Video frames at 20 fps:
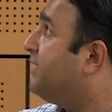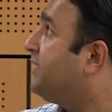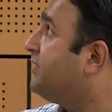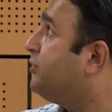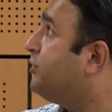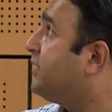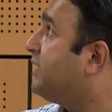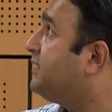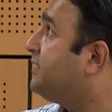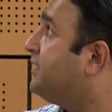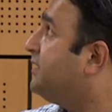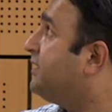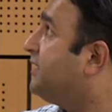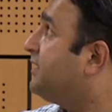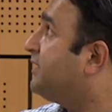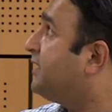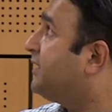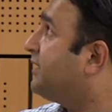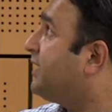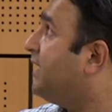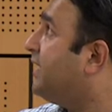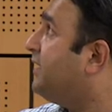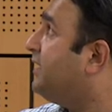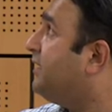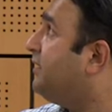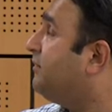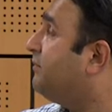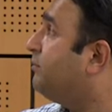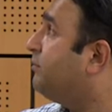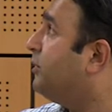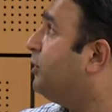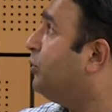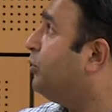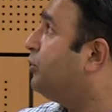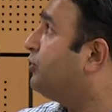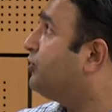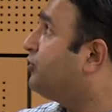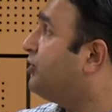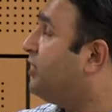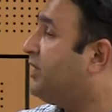there you can see there's a tiny
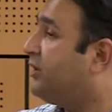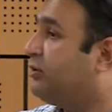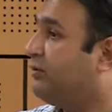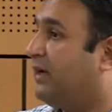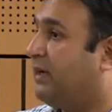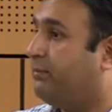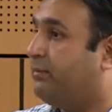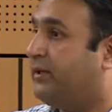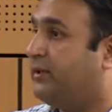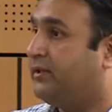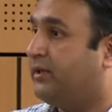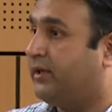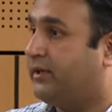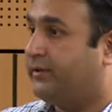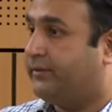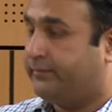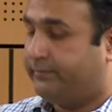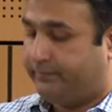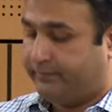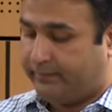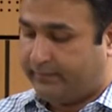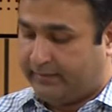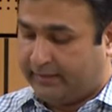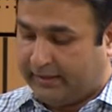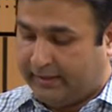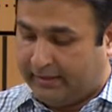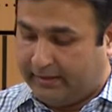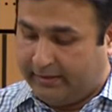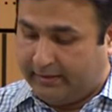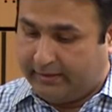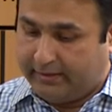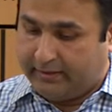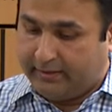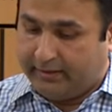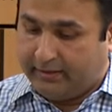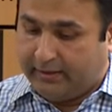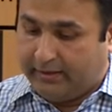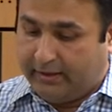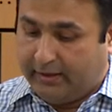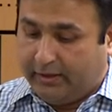blue streak developing there.
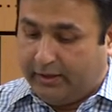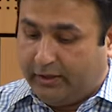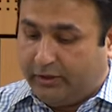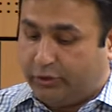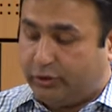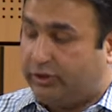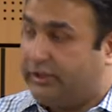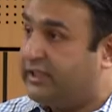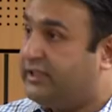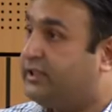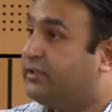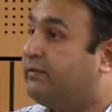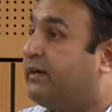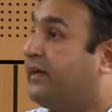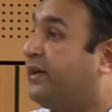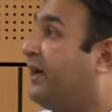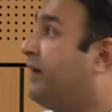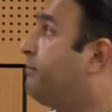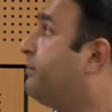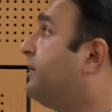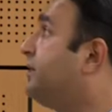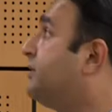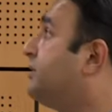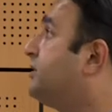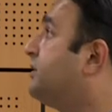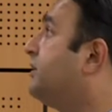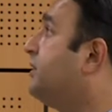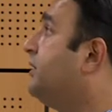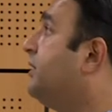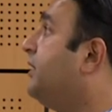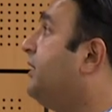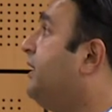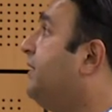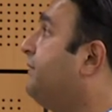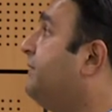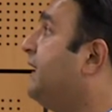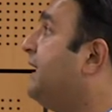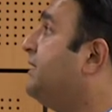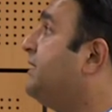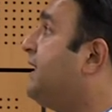So this is what happens.
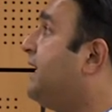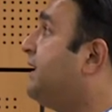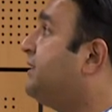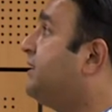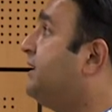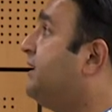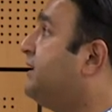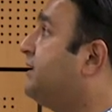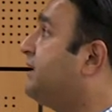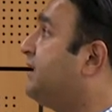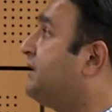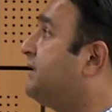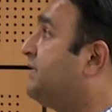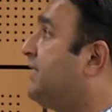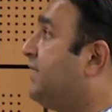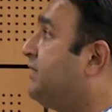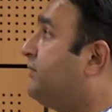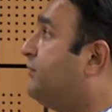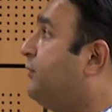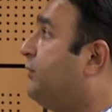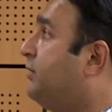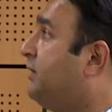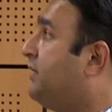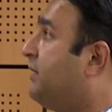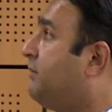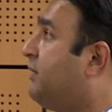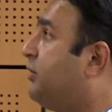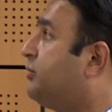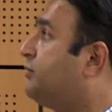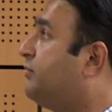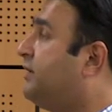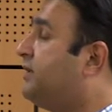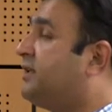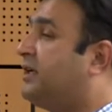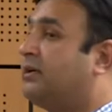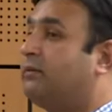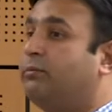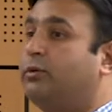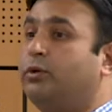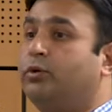If the injection is successful, the mouse will
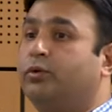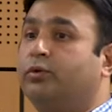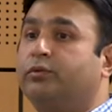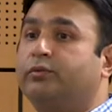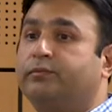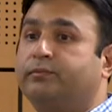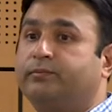turn blue.